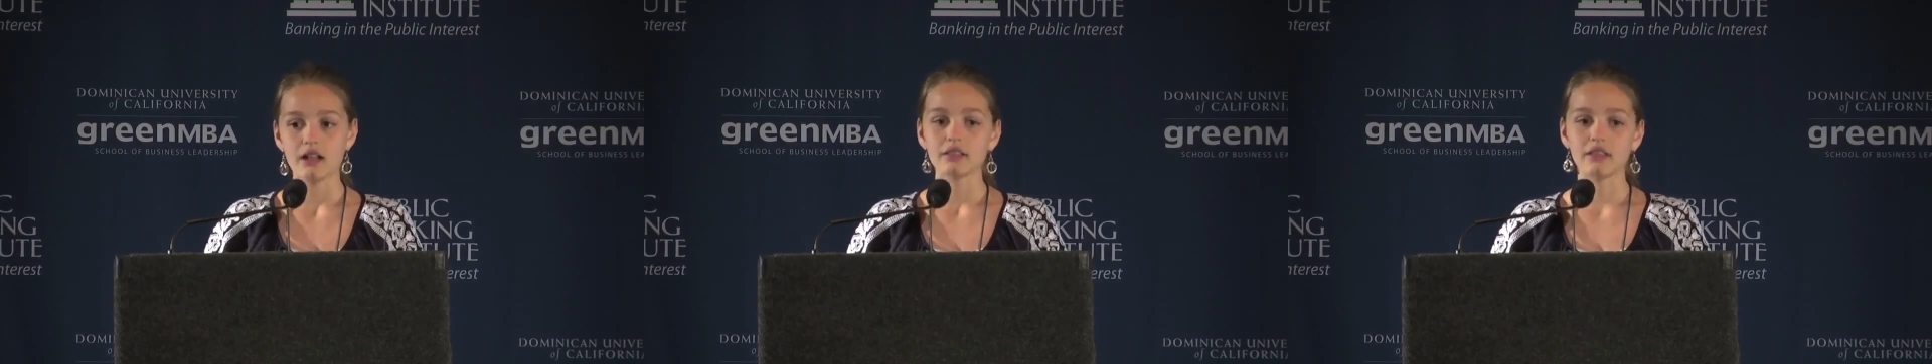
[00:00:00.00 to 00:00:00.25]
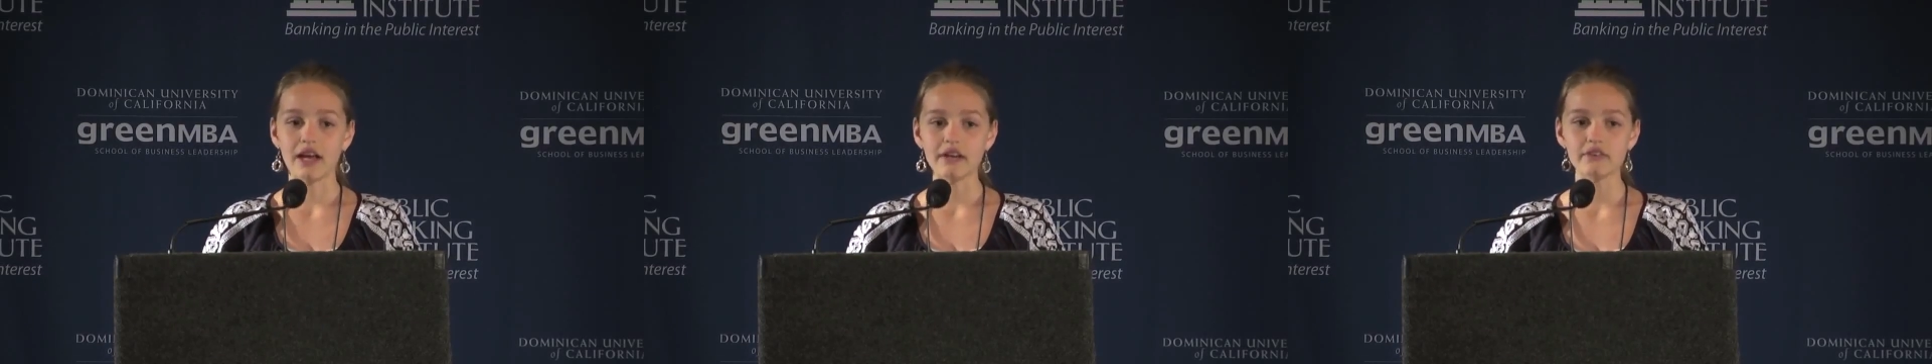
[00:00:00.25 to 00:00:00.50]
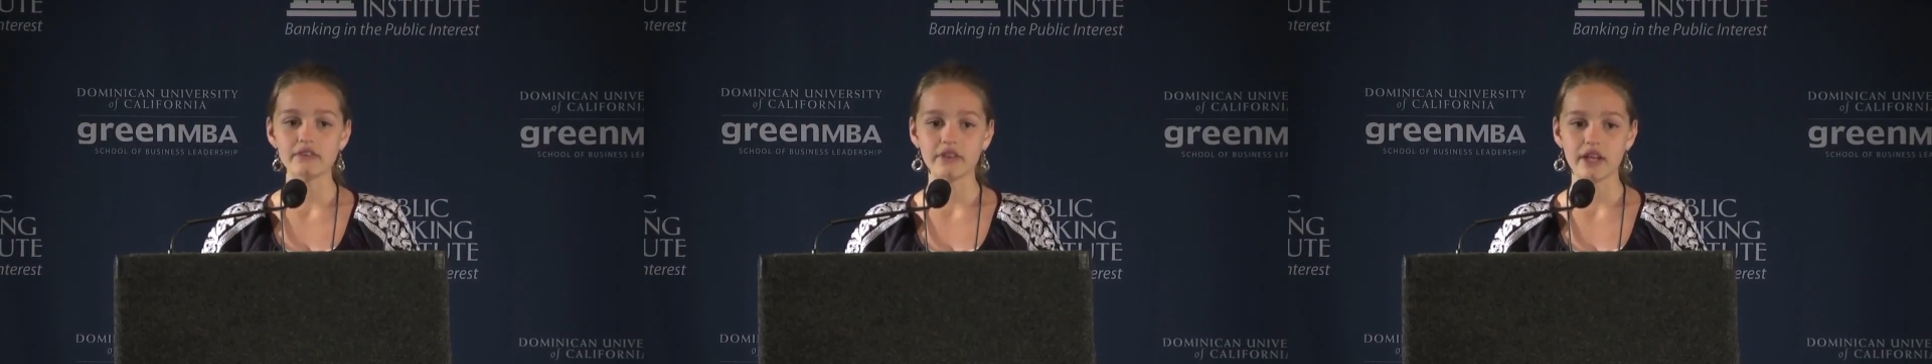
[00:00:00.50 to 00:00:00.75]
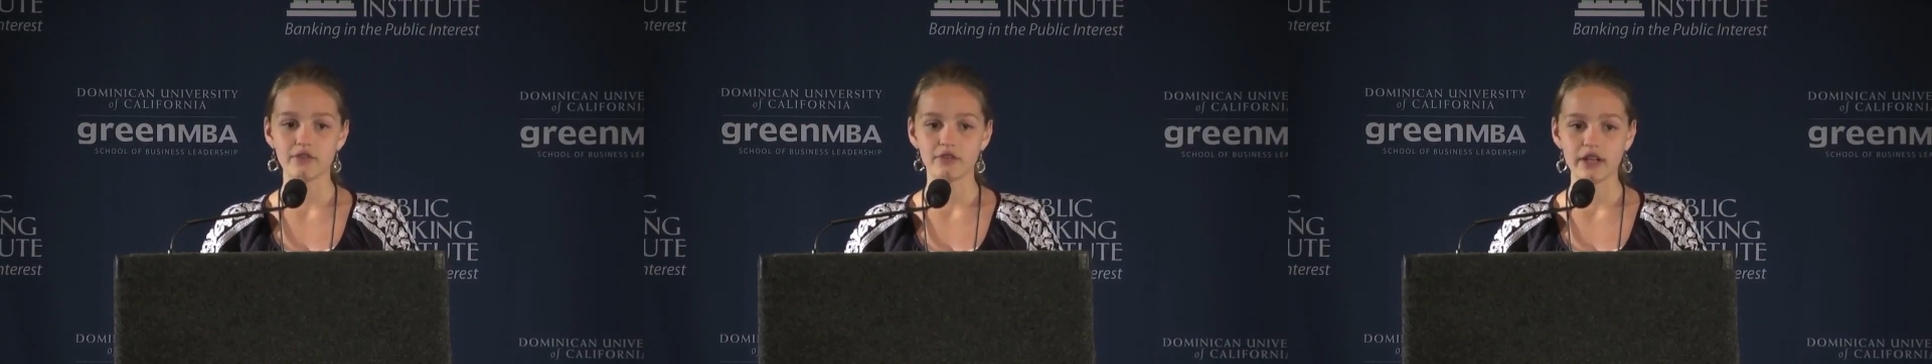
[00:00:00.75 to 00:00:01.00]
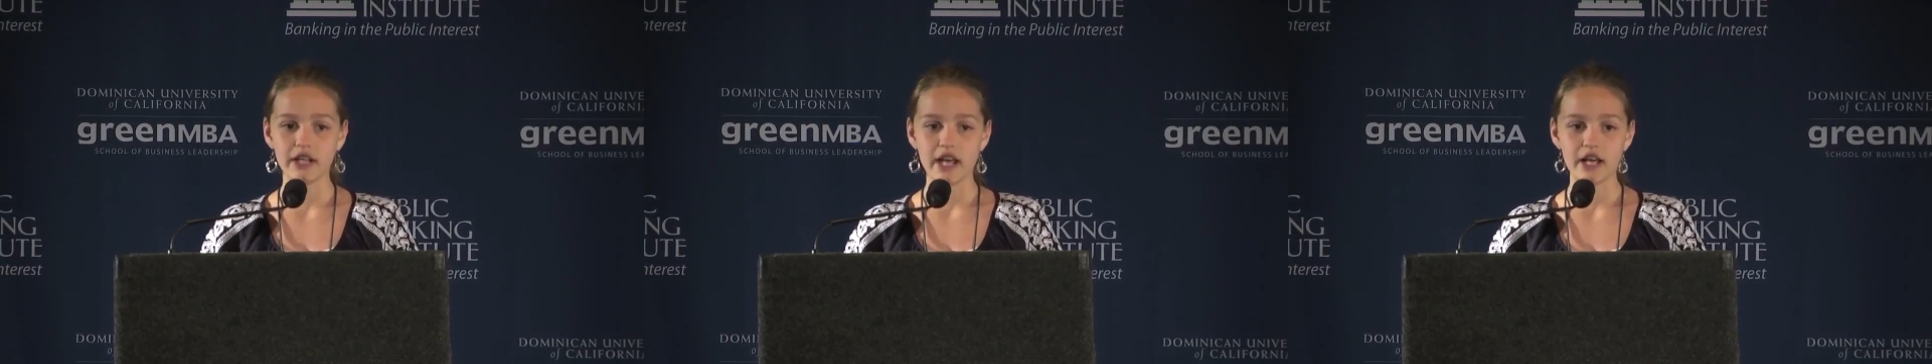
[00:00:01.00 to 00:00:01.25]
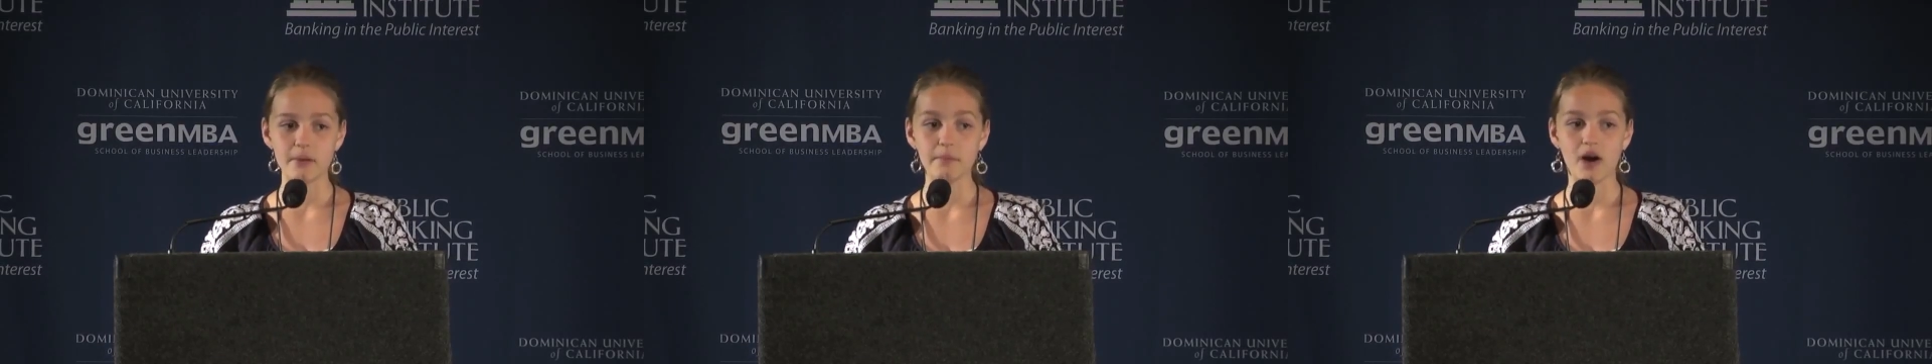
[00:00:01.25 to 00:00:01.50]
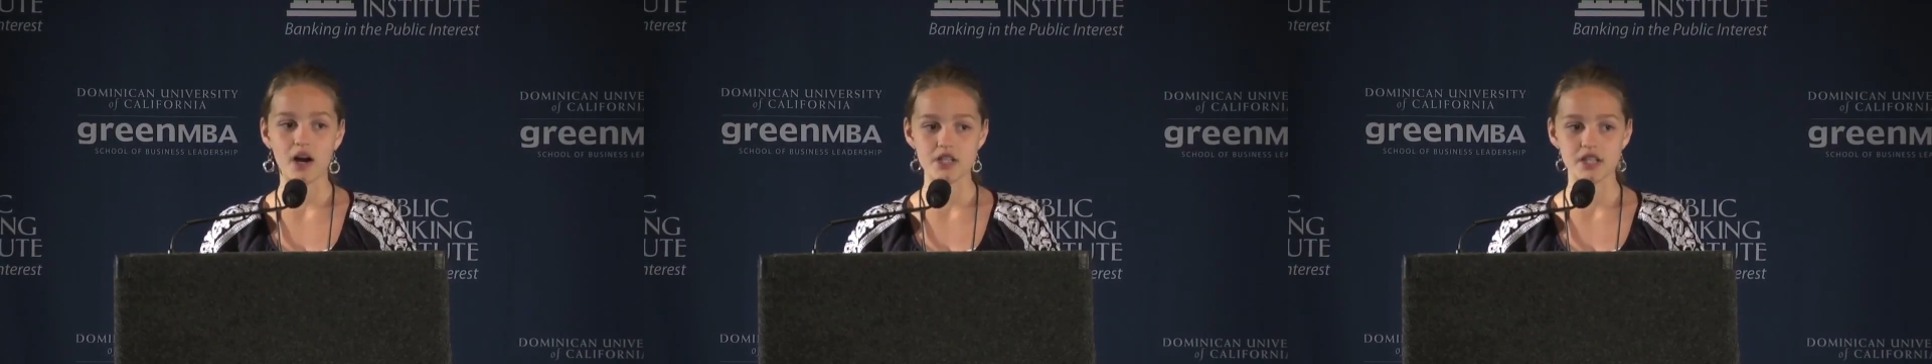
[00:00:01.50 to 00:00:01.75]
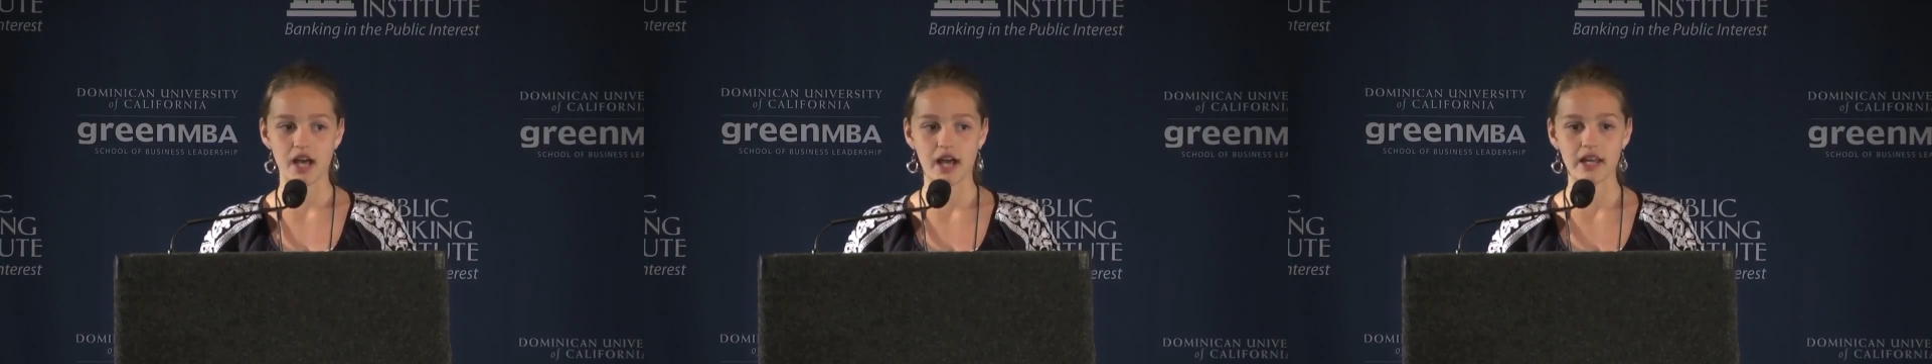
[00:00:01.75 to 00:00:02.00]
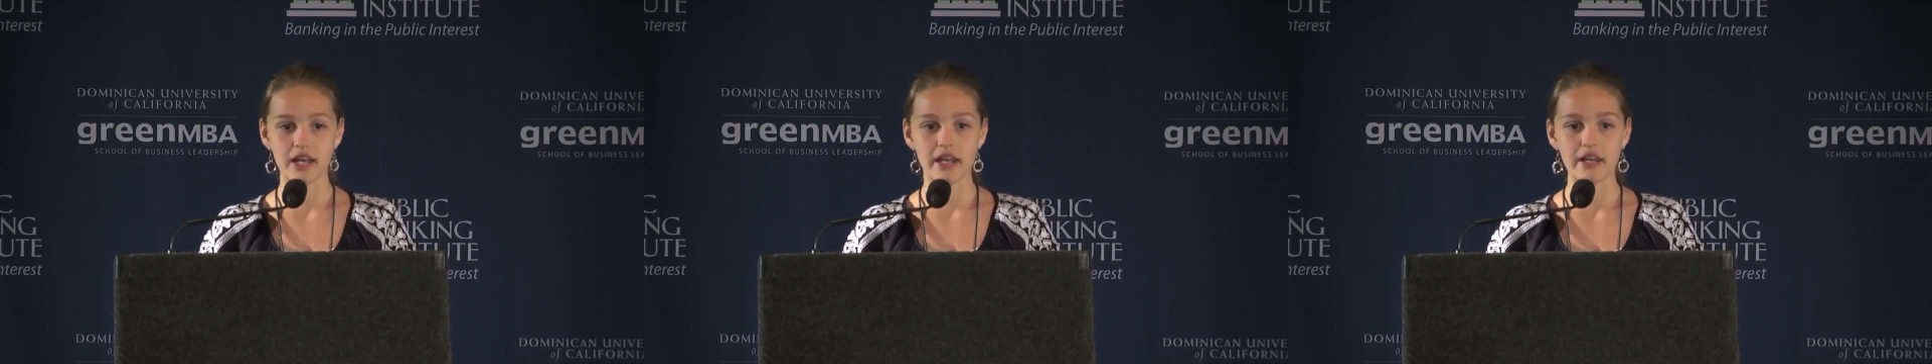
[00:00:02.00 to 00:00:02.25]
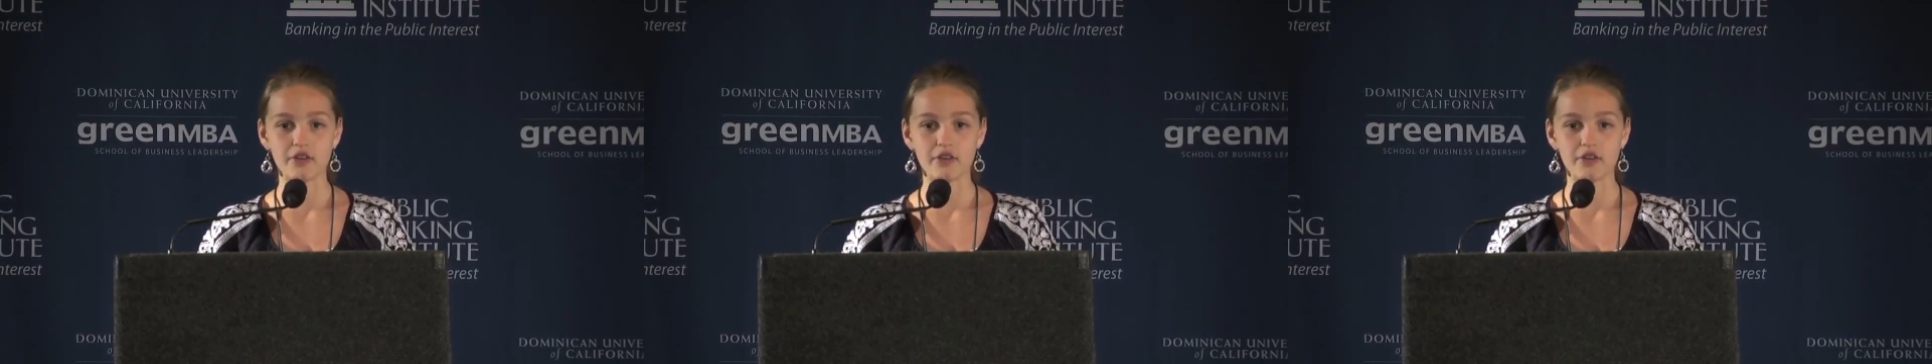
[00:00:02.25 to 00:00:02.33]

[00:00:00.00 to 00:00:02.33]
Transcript: Like slavery and apartheid,